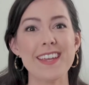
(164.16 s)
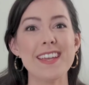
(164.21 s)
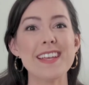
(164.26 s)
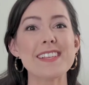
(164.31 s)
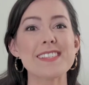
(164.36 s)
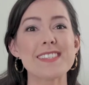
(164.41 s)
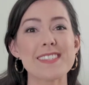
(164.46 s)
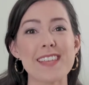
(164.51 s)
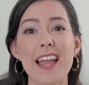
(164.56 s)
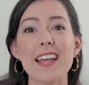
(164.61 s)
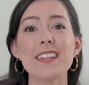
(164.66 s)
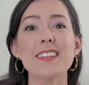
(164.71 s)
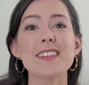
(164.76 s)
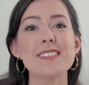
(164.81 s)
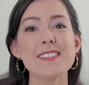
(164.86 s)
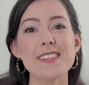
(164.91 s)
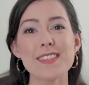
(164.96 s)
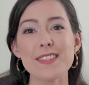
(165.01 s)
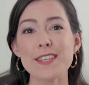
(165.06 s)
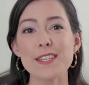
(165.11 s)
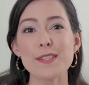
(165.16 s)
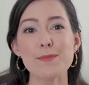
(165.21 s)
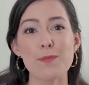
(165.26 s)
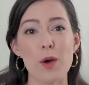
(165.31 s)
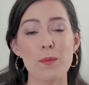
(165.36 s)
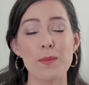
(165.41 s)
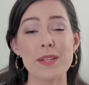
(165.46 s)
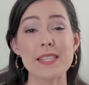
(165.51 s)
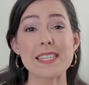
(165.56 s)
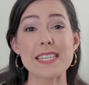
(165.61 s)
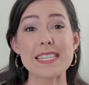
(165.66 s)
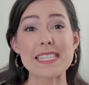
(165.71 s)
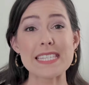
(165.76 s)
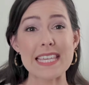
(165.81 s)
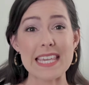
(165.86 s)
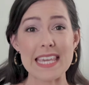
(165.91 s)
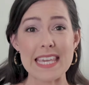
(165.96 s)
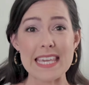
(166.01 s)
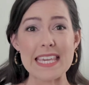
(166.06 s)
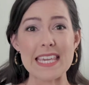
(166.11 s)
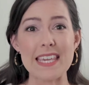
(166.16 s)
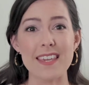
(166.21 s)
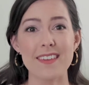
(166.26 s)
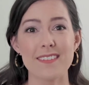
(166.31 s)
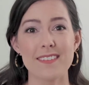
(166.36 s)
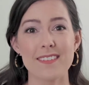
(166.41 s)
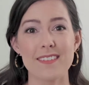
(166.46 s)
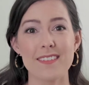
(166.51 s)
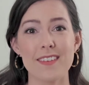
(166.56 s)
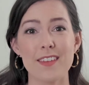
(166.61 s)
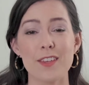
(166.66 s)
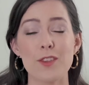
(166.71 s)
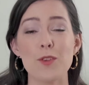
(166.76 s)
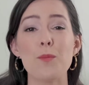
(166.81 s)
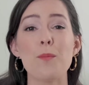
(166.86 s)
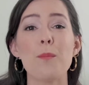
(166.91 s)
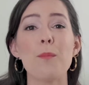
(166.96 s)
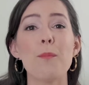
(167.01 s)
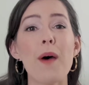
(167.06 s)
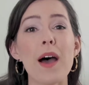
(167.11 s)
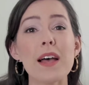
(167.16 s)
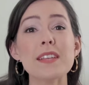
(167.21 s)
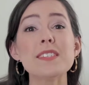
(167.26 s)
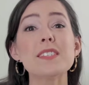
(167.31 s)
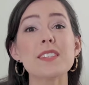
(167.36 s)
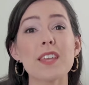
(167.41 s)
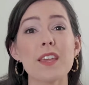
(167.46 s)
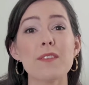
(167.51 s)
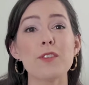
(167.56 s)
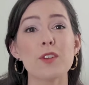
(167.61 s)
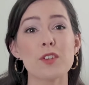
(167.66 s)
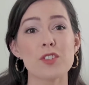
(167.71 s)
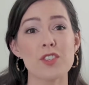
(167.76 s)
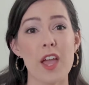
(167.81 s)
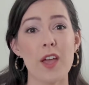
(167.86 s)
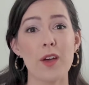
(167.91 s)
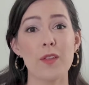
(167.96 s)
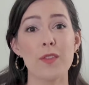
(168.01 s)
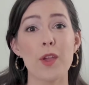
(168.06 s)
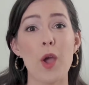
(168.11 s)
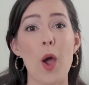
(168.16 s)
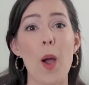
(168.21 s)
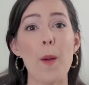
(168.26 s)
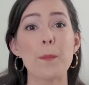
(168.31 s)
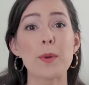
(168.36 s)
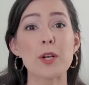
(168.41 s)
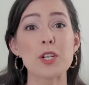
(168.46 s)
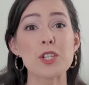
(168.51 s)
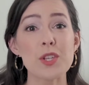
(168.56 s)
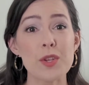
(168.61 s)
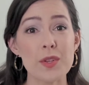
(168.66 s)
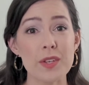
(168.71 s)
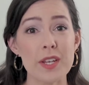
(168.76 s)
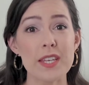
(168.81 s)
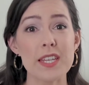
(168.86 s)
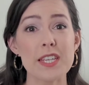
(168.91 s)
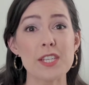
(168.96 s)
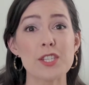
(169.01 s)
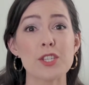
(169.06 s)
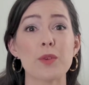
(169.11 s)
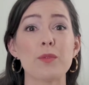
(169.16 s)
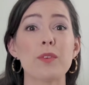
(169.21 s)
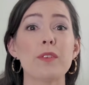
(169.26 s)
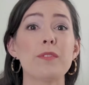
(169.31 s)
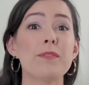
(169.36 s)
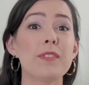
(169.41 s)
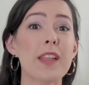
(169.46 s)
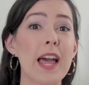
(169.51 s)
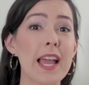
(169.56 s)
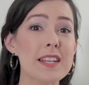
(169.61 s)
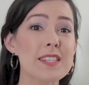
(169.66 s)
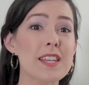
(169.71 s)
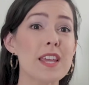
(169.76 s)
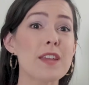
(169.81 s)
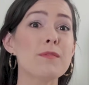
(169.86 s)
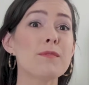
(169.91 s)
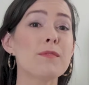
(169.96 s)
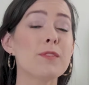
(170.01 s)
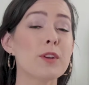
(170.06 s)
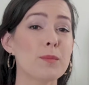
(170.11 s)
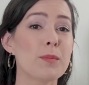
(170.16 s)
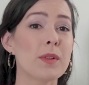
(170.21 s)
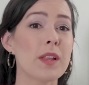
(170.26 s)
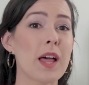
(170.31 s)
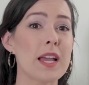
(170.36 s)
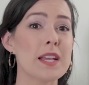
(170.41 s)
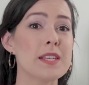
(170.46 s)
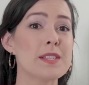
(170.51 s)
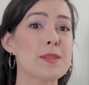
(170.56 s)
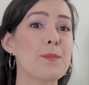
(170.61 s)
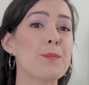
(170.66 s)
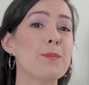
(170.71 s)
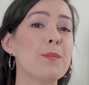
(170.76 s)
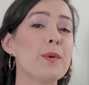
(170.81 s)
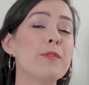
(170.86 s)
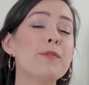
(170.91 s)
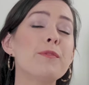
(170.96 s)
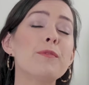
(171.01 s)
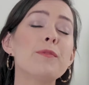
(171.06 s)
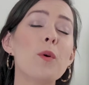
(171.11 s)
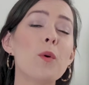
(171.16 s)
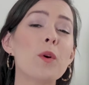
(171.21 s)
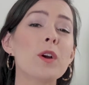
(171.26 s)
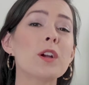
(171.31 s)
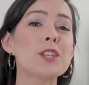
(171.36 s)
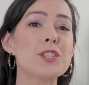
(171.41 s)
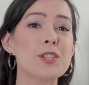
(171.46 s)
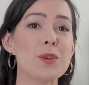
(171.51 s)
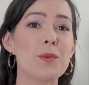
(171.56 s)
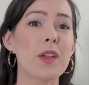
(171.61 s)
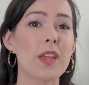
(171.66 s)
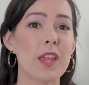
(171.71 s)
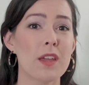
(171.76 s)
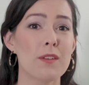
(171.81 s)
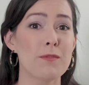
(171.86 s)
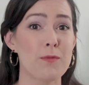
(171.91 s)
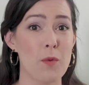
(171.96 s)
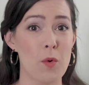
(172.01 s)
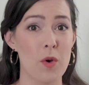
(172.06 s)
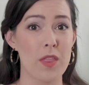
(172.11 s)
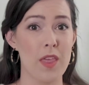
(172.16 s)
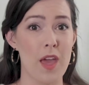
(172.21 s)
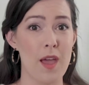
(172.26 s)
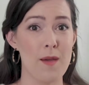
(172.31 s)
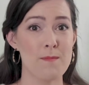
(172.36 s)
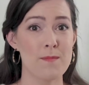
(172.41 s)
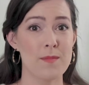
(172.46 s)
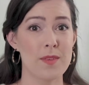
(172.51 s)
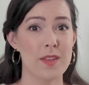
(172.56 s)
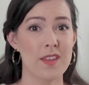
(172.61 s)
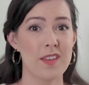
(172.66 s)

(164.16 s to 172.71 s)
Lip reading: Silence in these moments is key. You must give your child the opportunity to reflect and verbalize before doing it for them.